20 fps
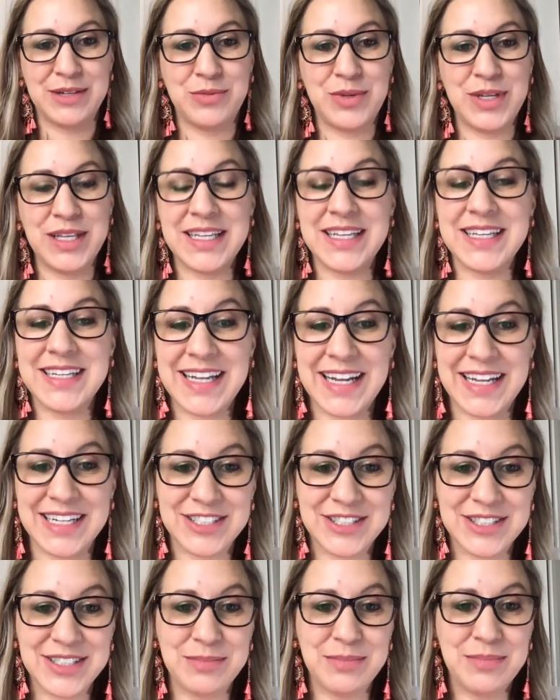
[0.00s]
we can
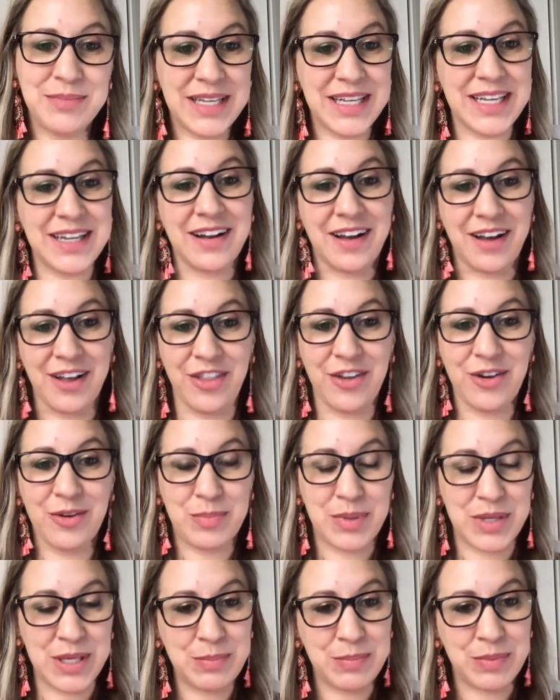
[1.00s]
actually meet other
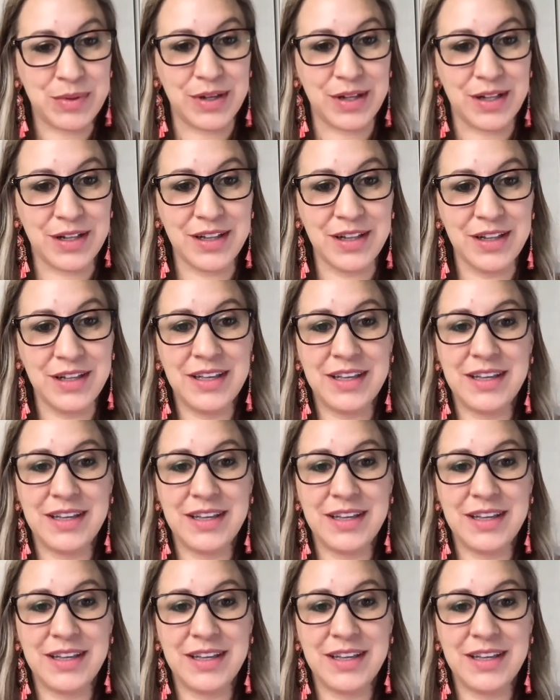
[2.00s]
people